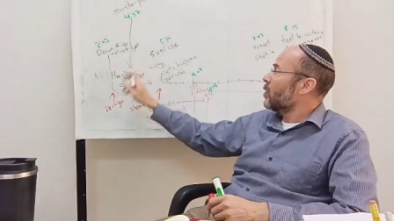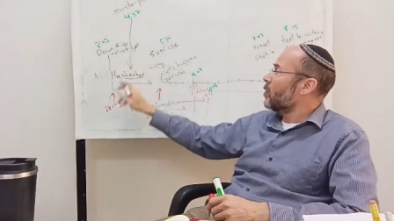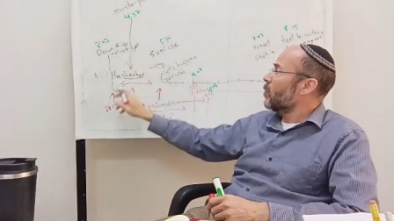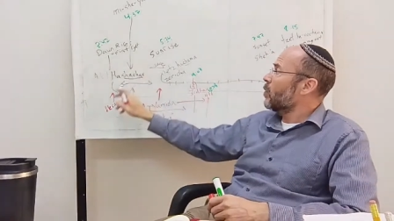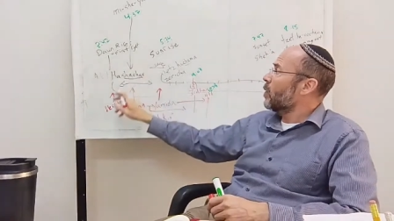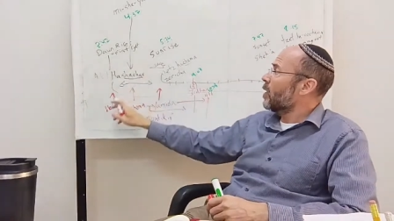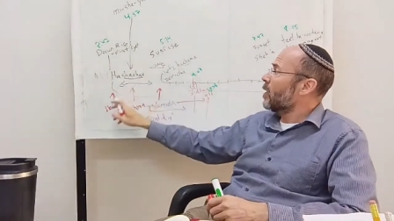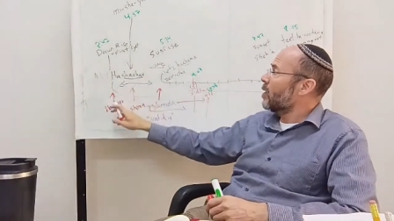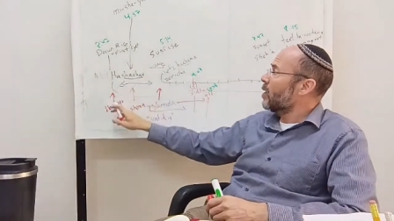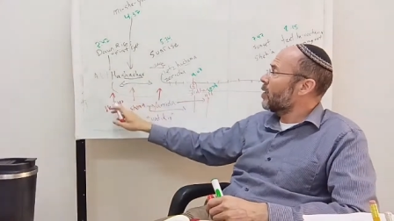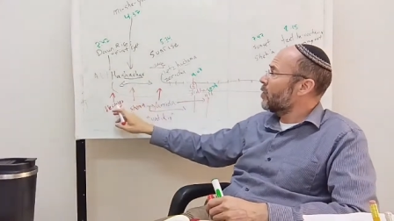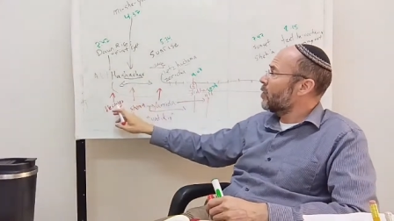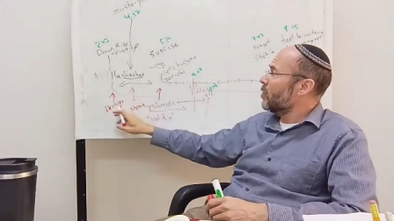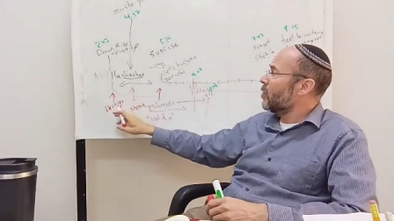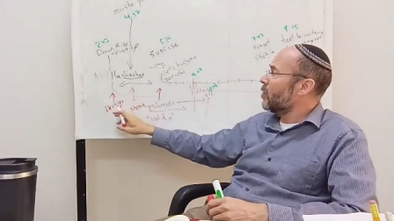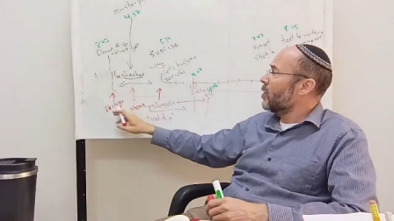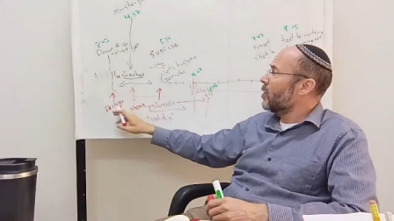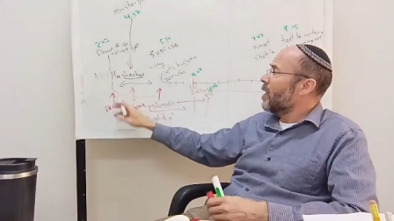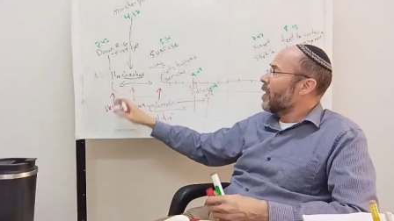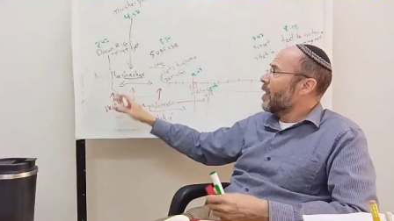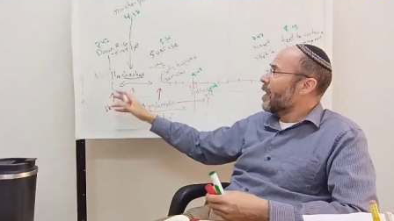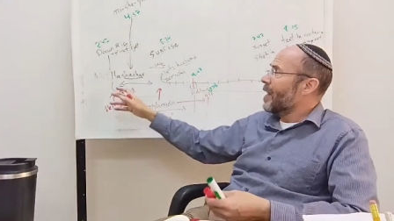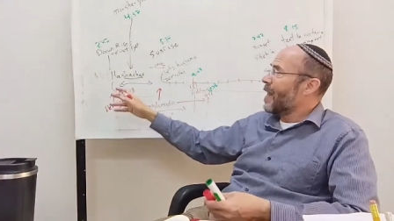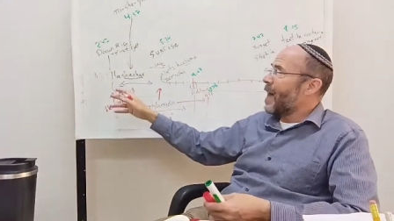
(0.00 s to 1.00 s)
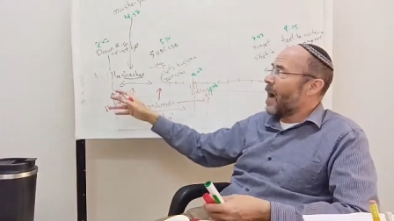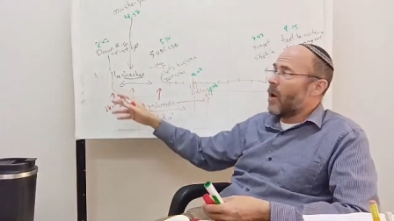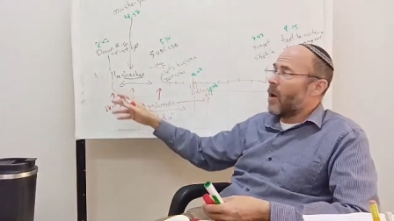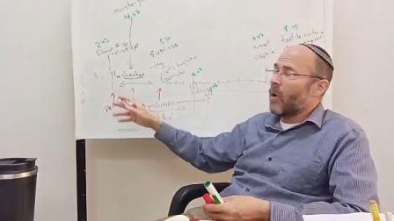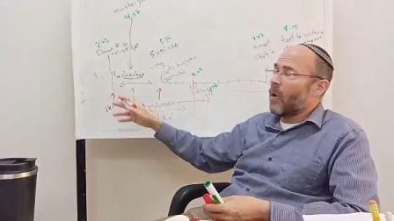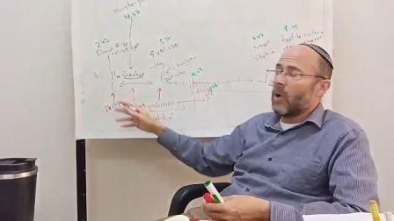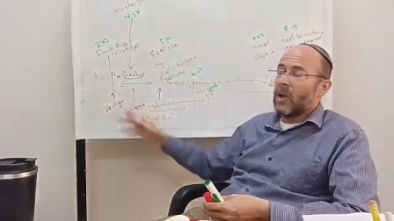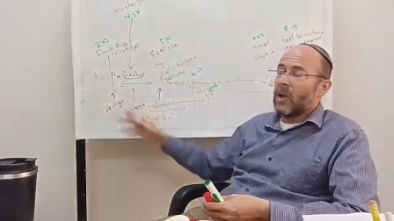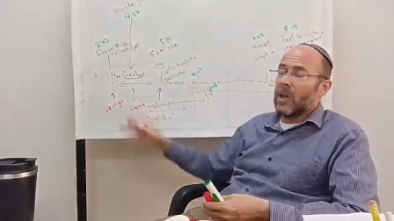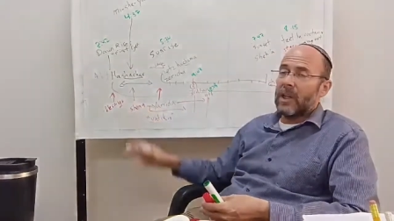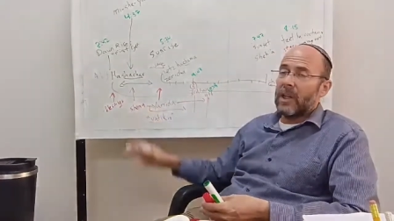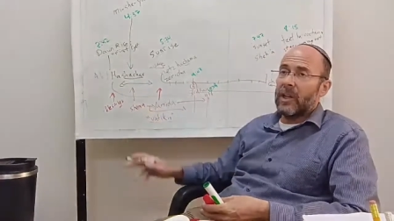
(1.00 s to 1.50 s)
between the two, and
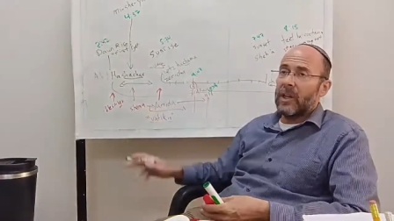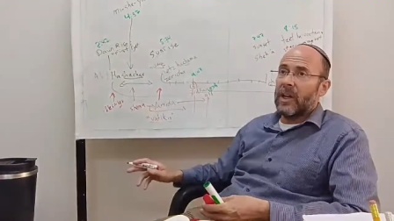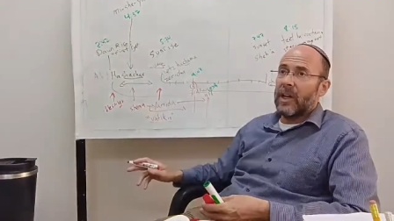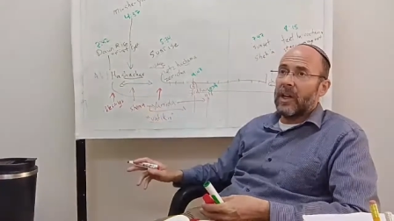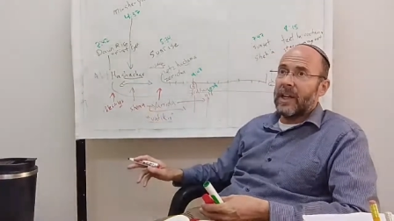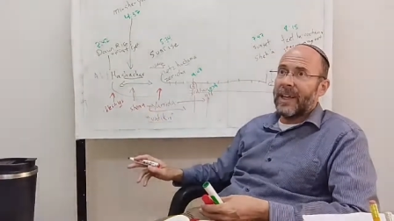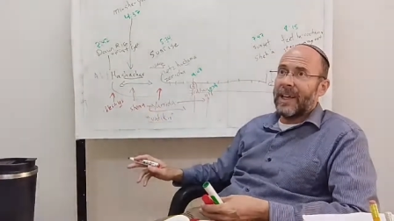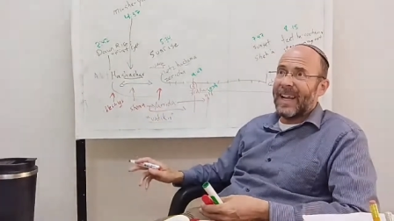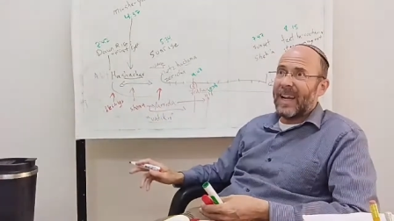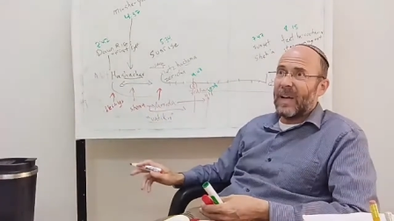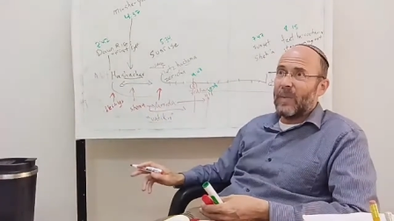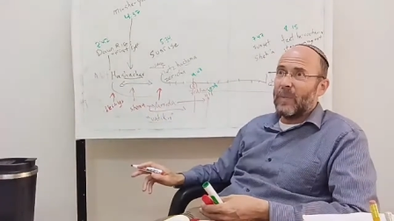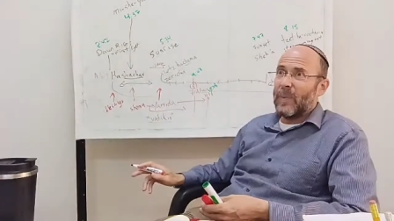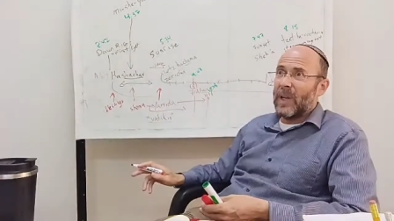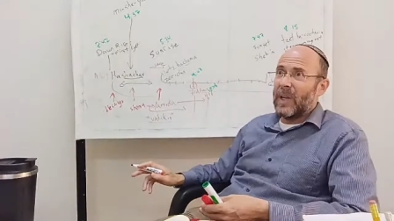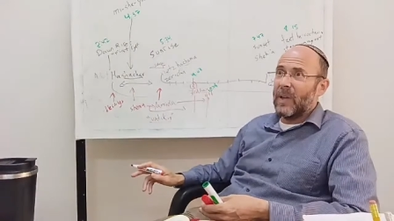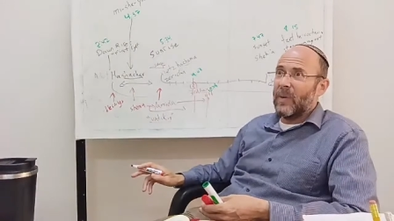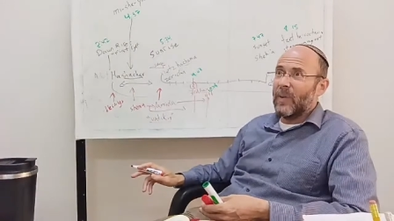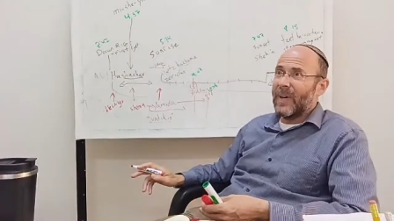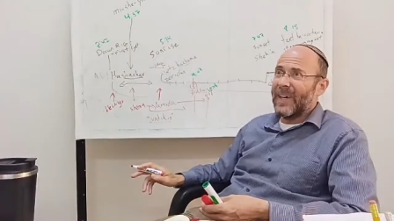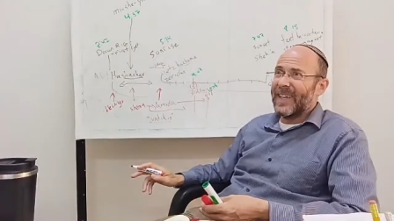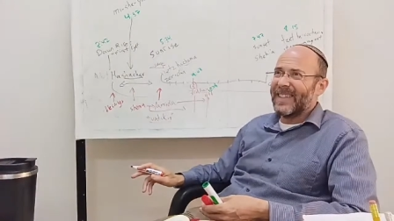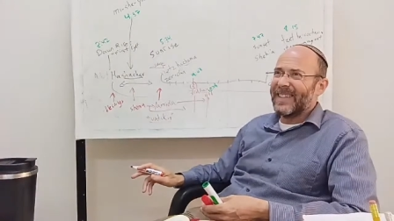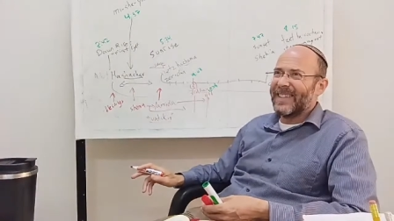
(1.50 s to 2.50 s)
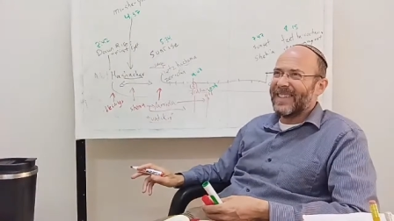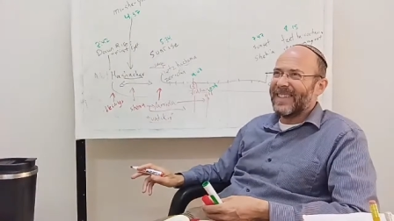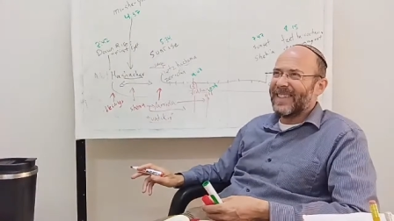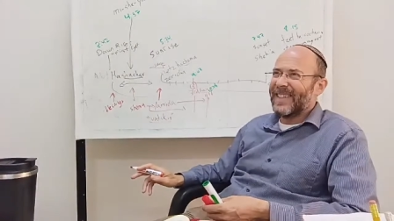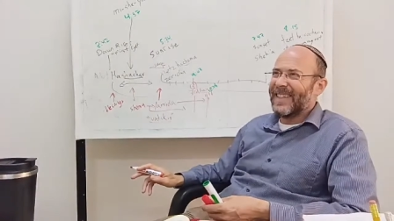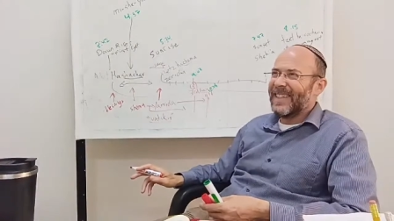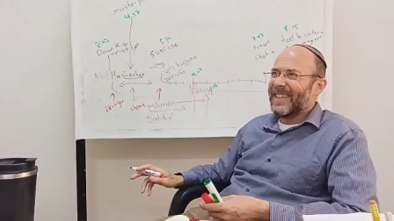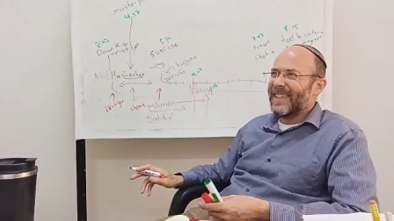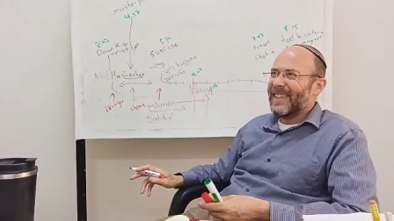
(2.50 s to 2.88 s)
how early you're going to get up anyways,